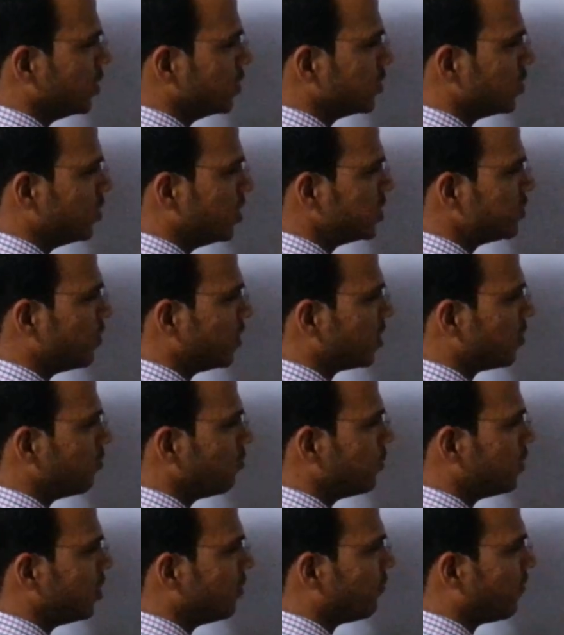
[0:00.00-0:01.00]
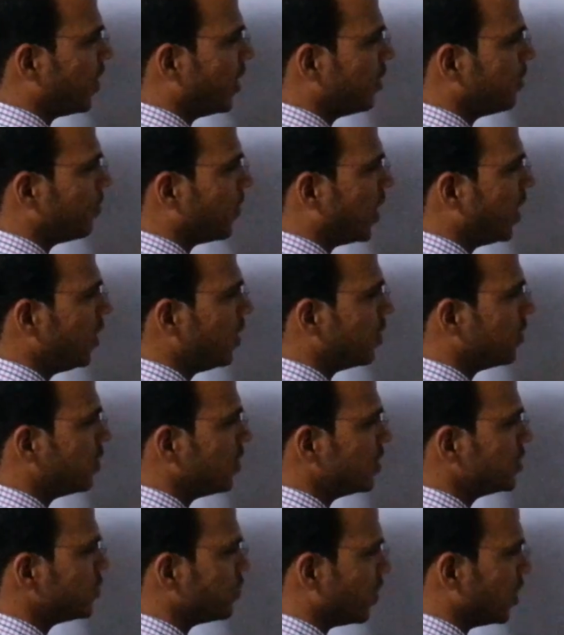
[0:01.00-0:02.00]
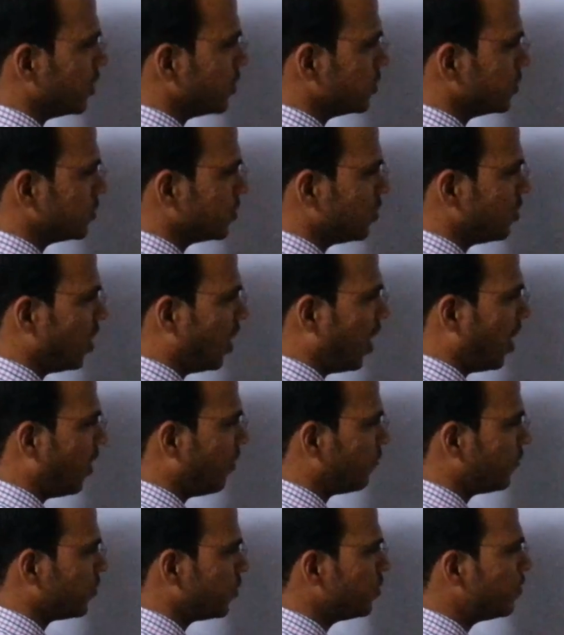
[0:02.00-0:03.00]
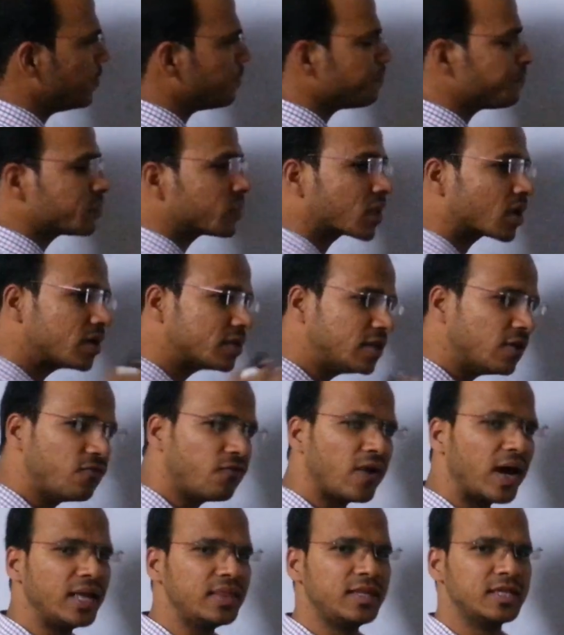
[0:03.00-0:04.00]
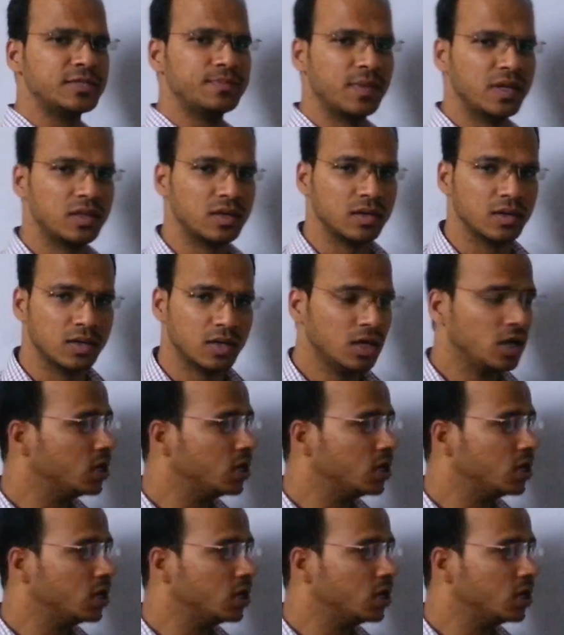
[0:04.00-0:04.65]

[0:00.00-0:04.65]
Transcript: So this method will be defined by this way. So you have to define this method.